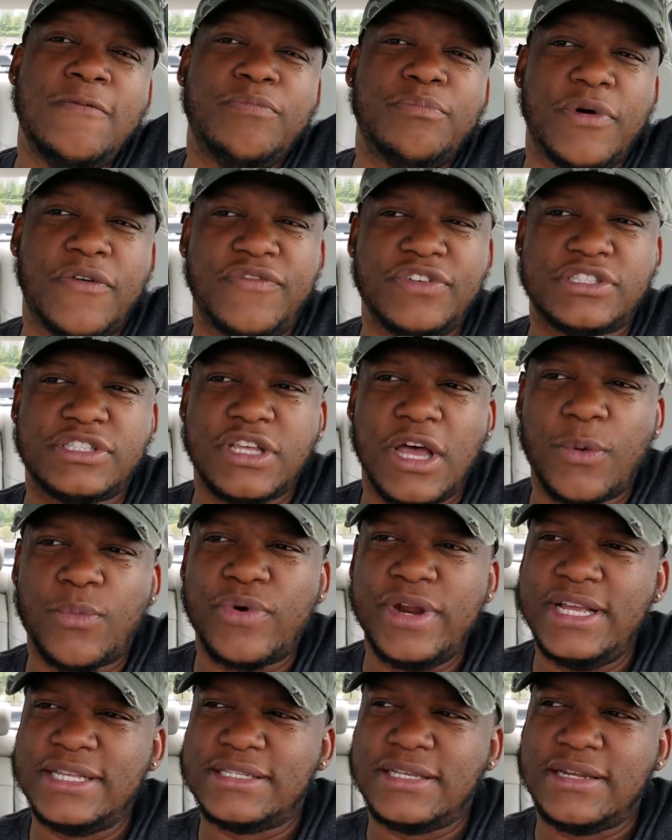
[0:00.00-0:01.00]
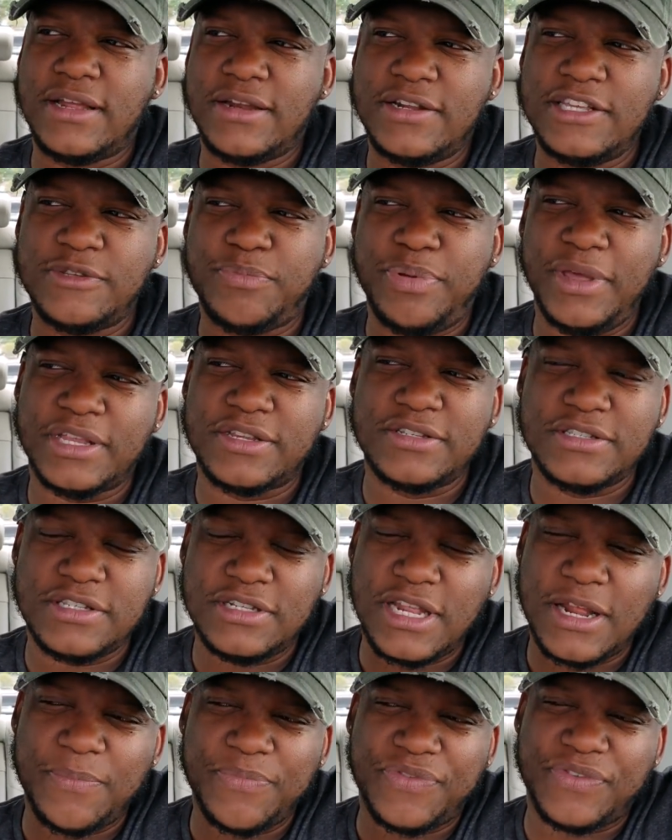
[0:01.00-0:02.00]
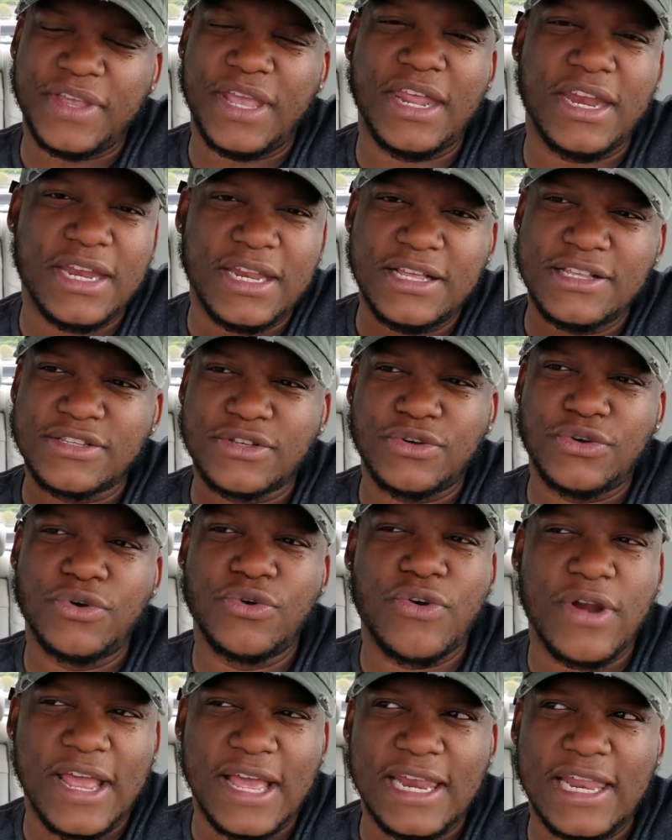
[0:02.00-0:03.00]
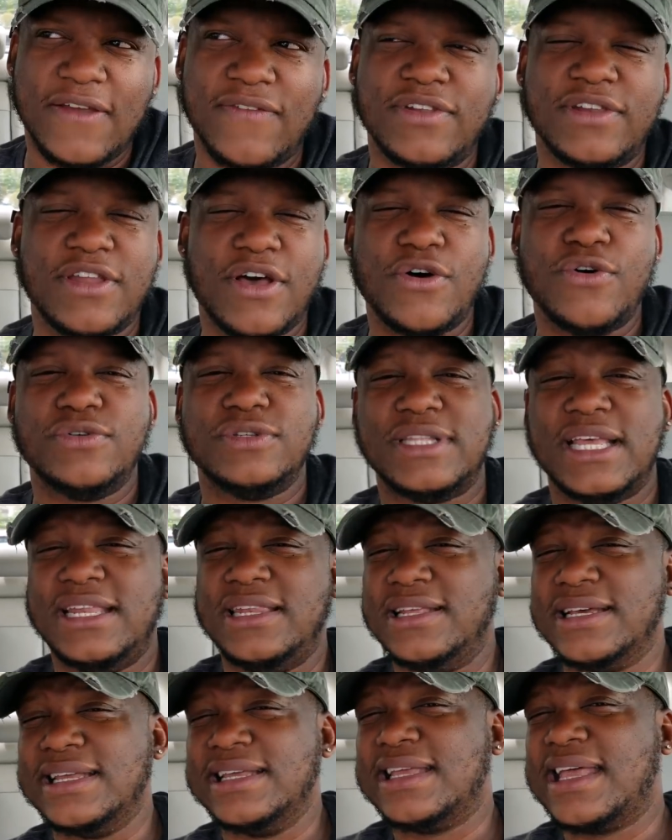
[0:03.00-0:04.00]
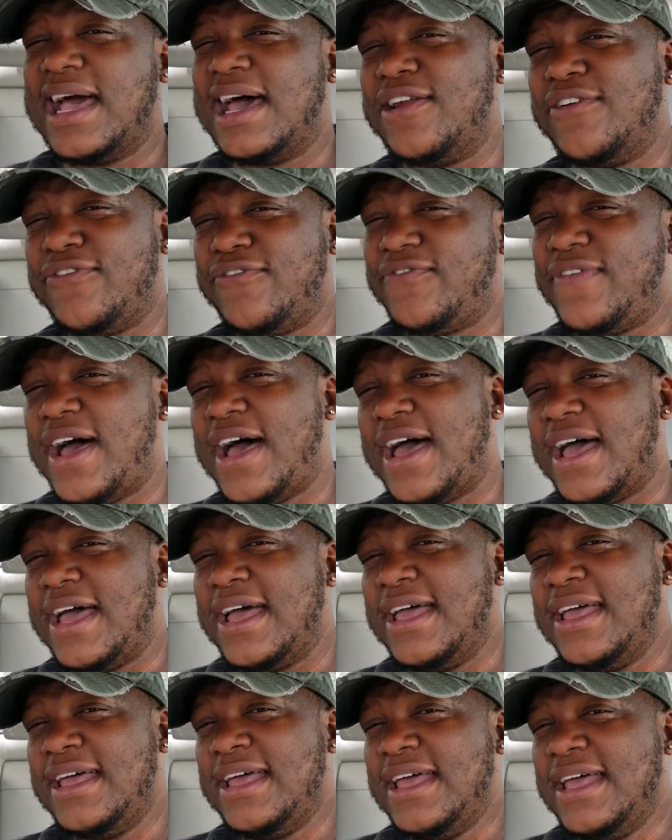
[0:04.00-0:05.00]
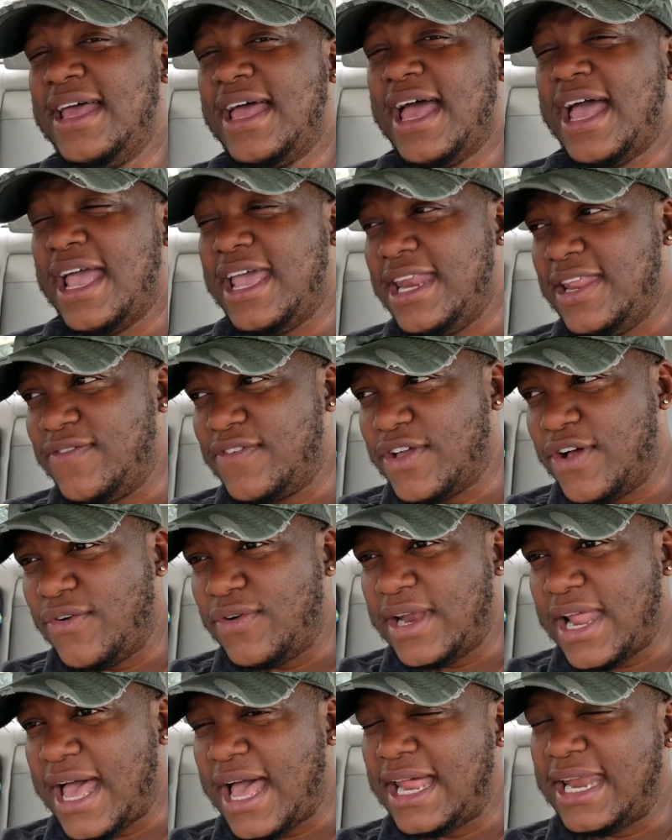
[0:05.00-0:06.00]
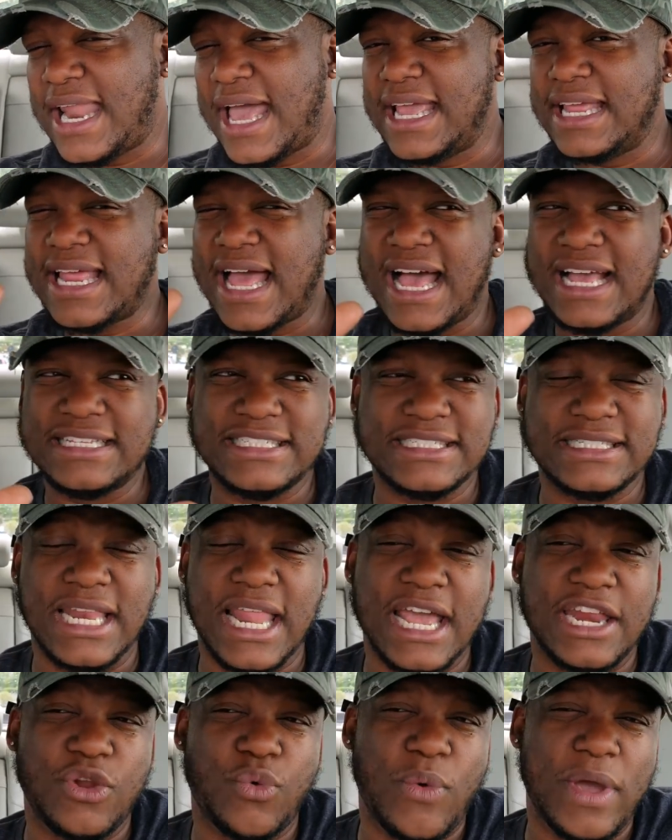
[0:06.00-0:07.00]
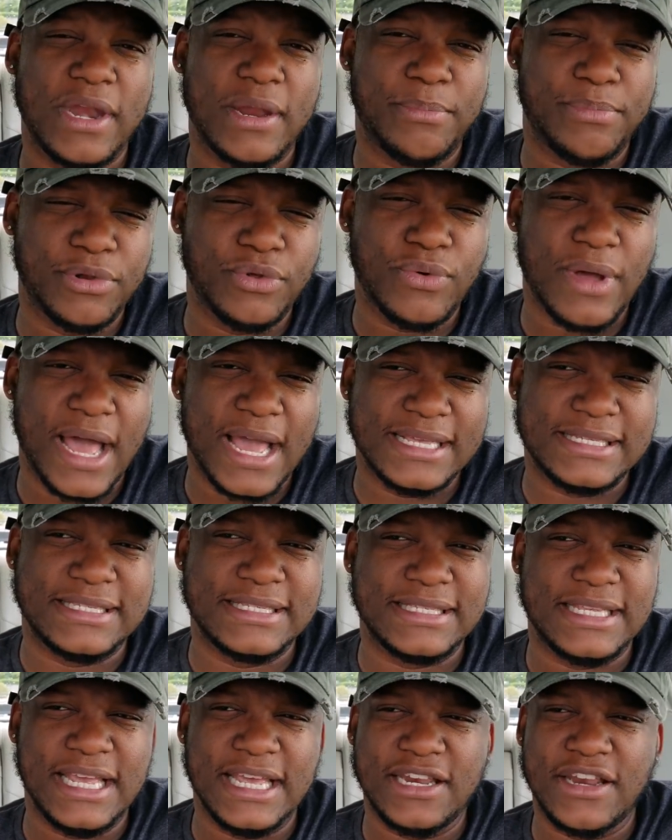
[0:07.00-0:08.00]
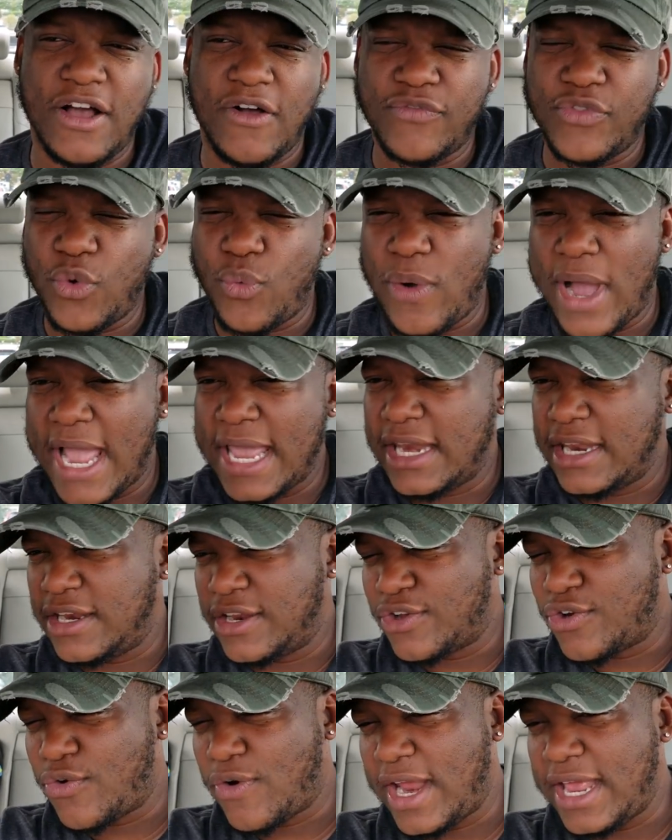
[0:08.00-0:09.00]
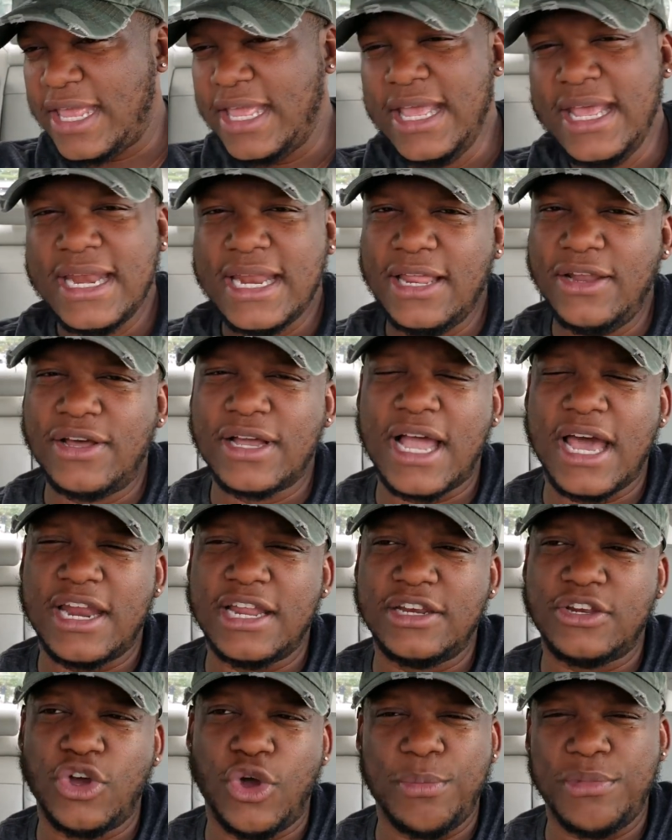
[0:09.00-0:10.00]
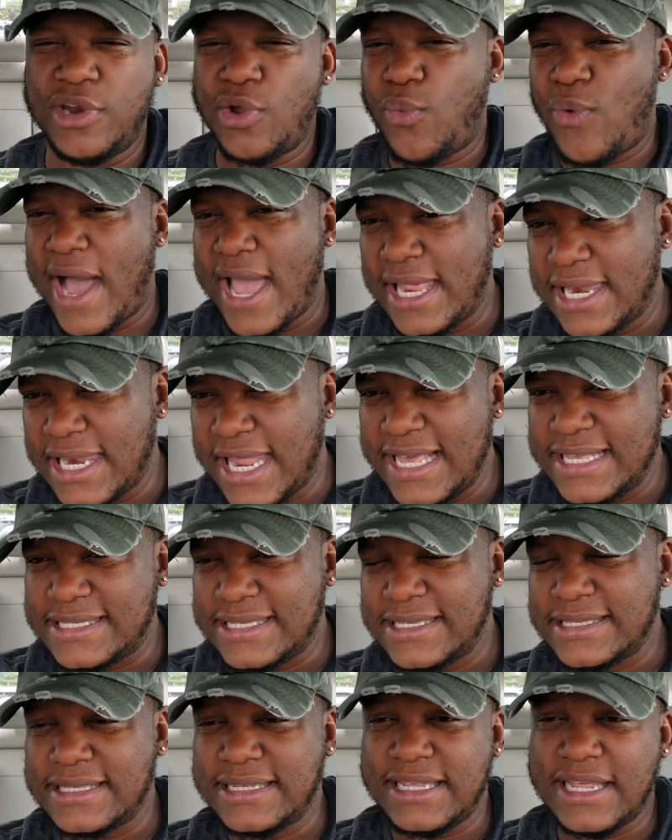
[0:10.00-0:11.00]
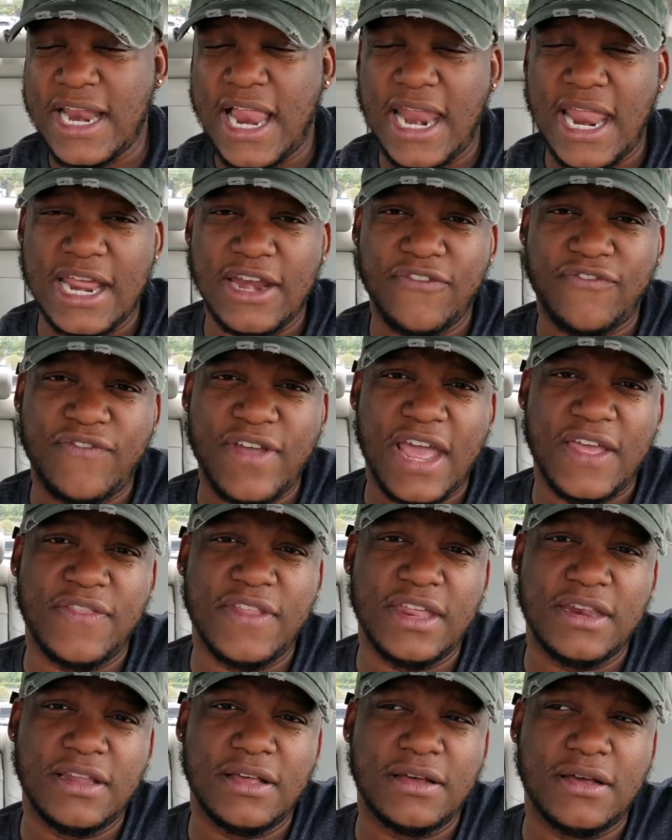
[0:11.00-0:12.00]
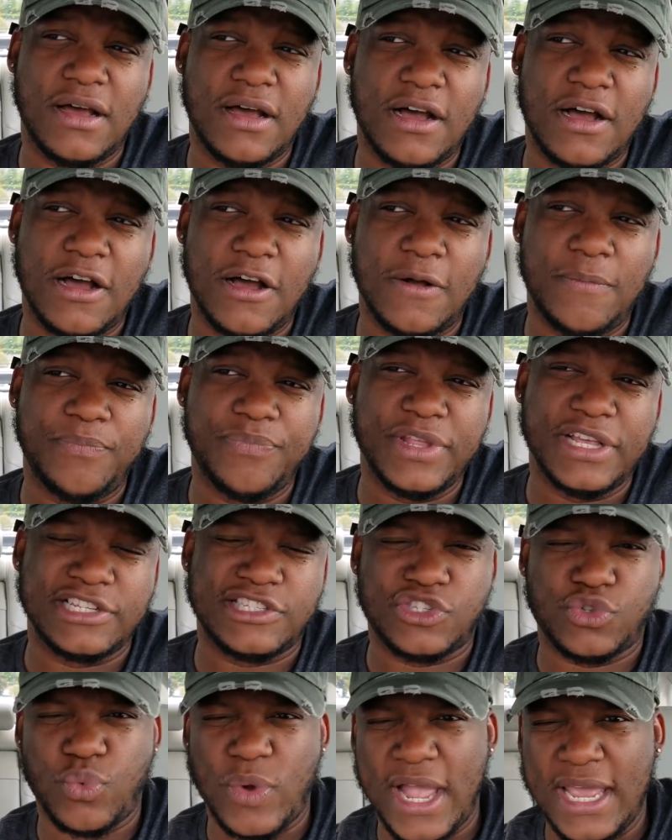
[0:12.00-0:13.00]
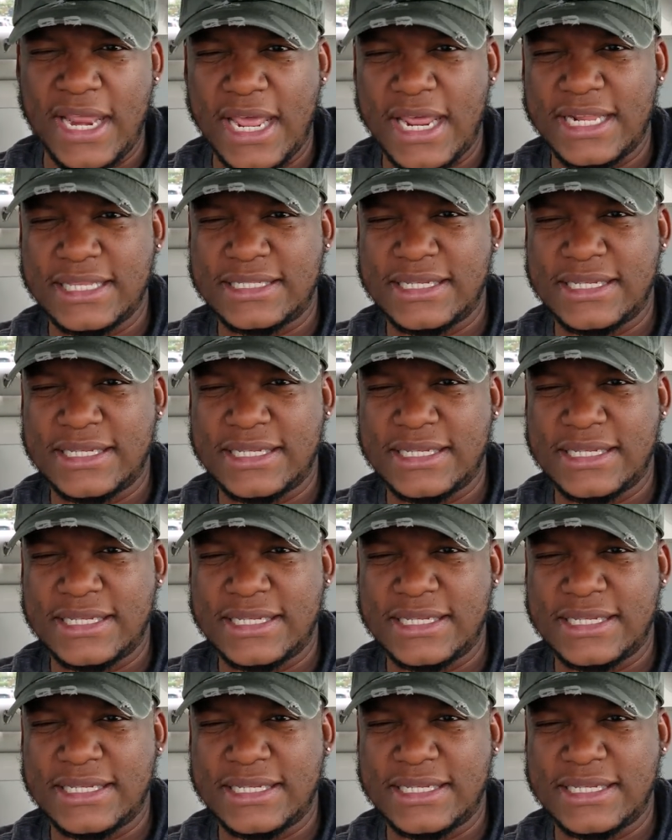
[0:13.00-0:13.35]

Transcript: but for some reason on these pictures that I'm seeing of these cool gray eleven Lows, they looking kind of fire. I ain't even gonna lie. I like I just like the way the blue ice is hitting off the white and the gray. They look kind of dope in the white laces, and then I like the fact that the um it's suede at the